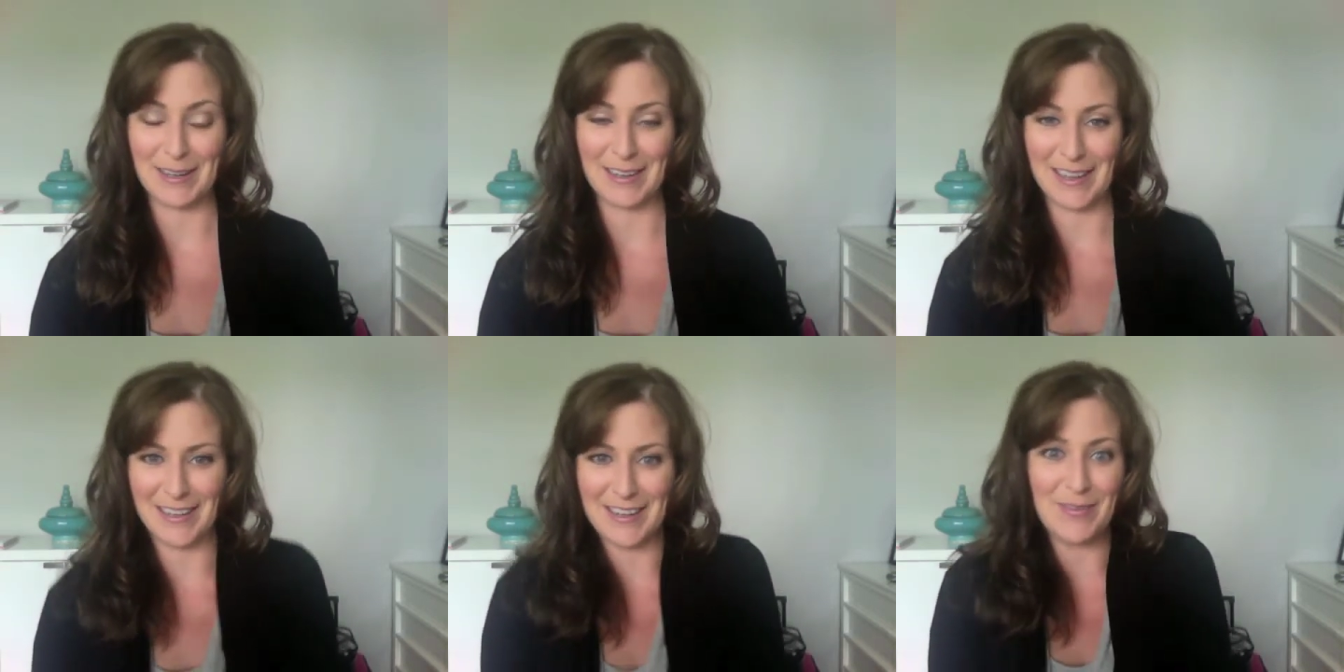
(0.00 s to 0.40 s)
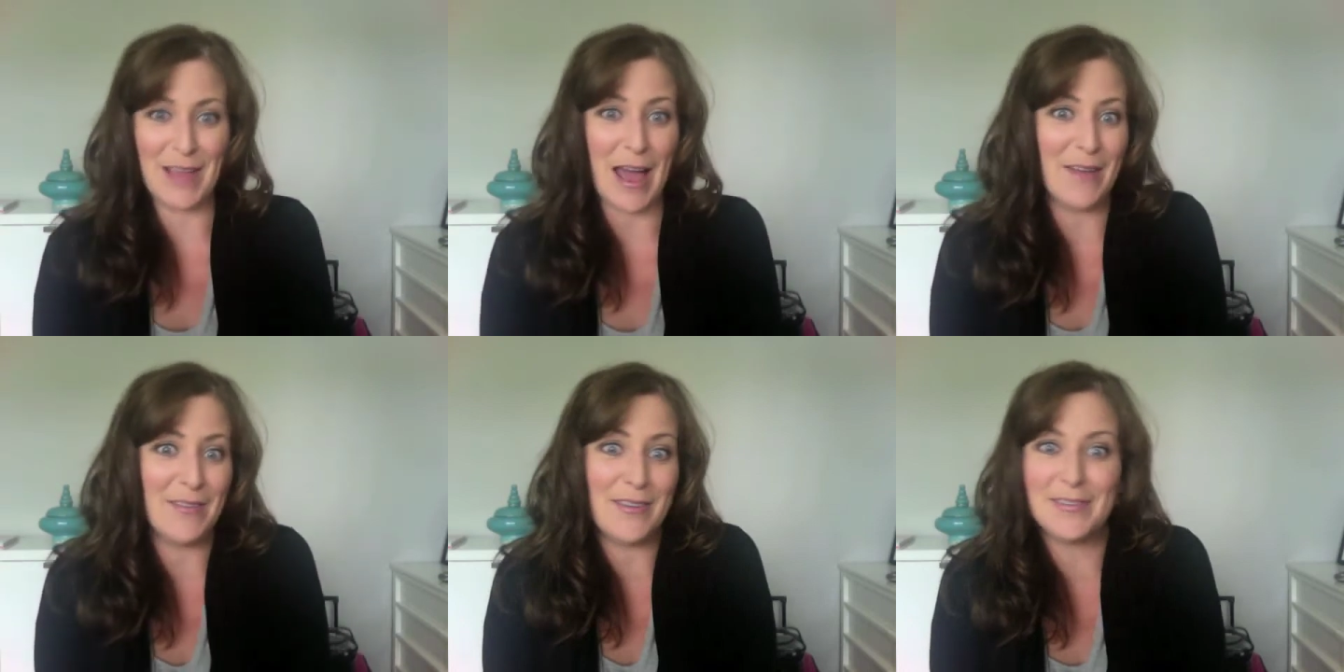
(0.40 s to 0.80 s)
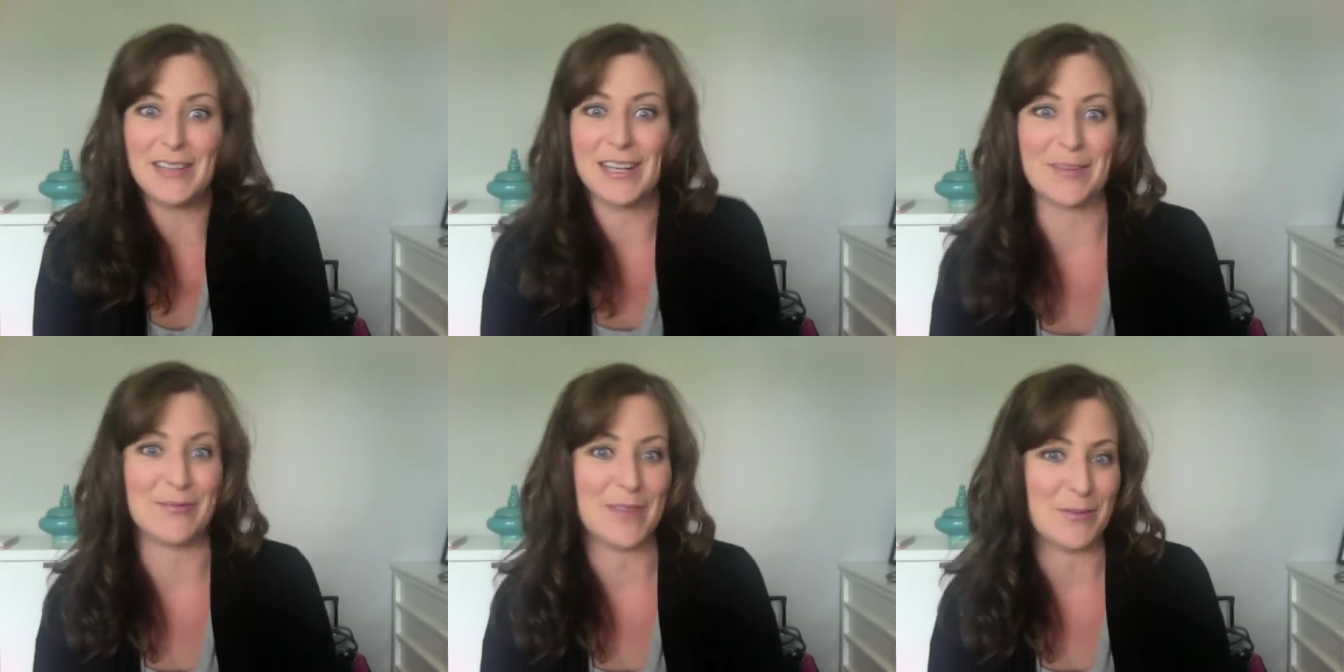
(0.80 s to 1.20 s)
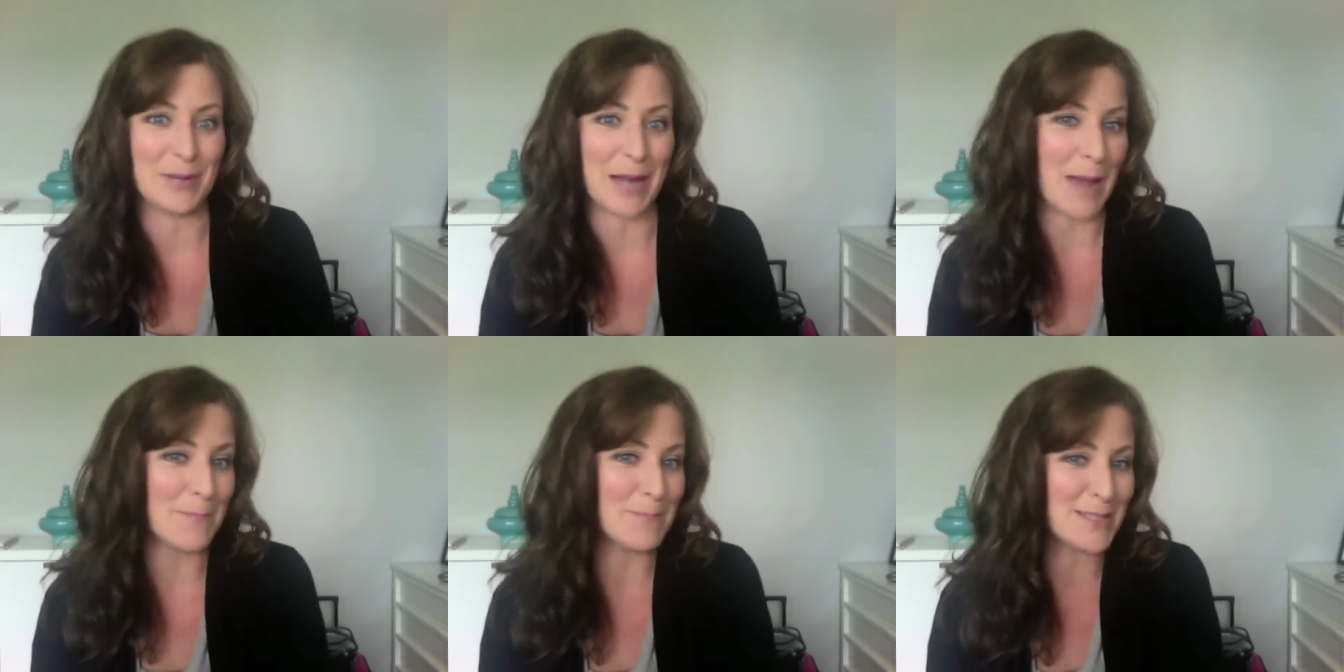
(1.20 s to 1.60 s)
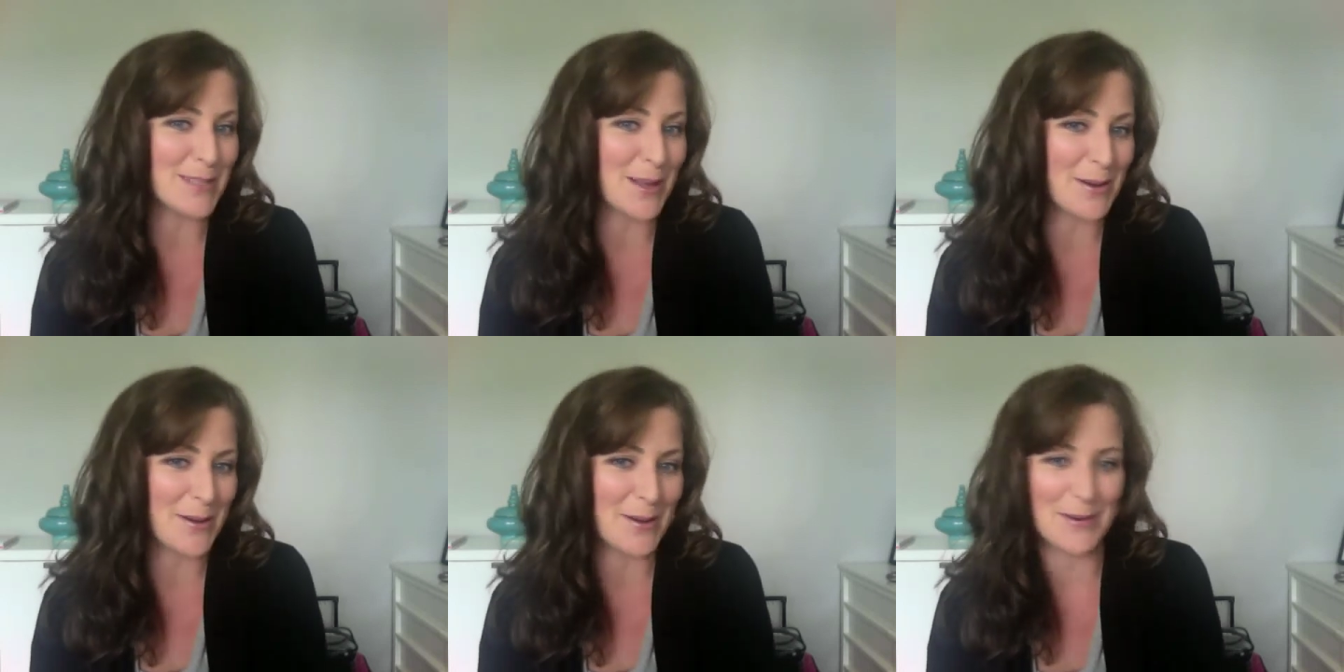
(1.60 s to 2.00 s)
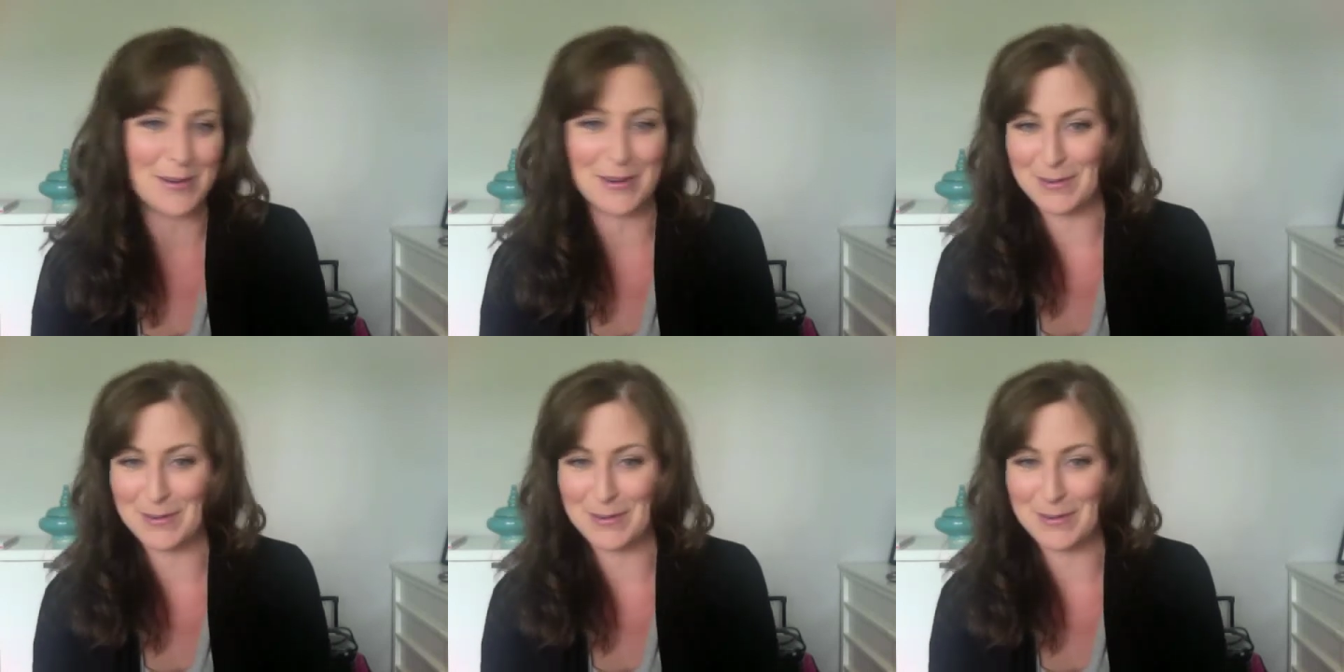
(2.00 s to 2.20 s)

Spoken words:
And if you have even like a favorite episode and